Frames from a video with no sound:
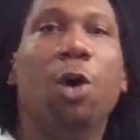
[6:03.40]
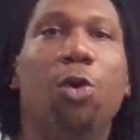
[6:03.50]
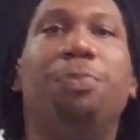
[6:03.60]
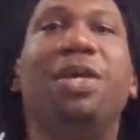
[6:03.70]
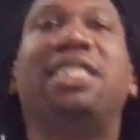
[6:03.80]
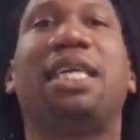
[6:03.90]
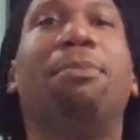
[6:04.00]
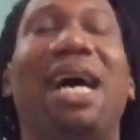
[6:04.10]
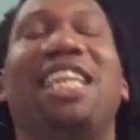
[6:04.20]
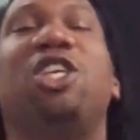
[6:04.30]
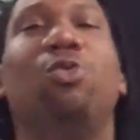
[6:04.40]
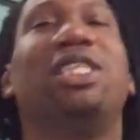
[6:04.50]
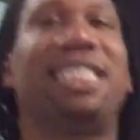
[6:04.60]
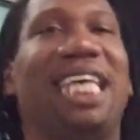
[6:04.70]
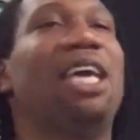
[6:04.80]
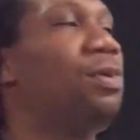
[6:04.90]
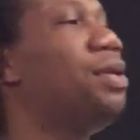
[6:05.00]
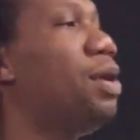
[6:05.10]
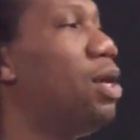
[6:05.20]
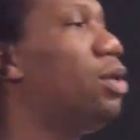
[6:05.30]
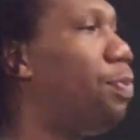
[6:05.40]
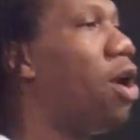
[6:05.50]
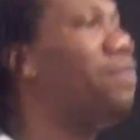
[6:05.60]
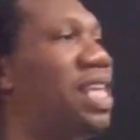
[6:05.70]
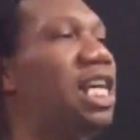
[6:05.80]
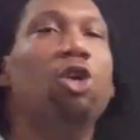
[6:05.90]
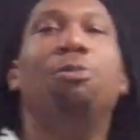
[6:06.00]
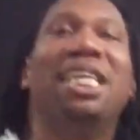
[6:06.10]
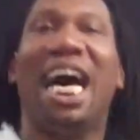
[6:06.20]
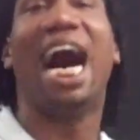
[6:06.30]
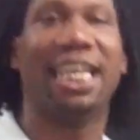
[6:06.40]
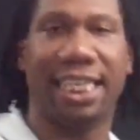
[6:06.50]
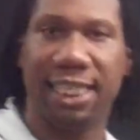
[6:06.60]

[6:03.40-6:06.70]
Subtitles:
would be somebody you would say is part of the Illuminati.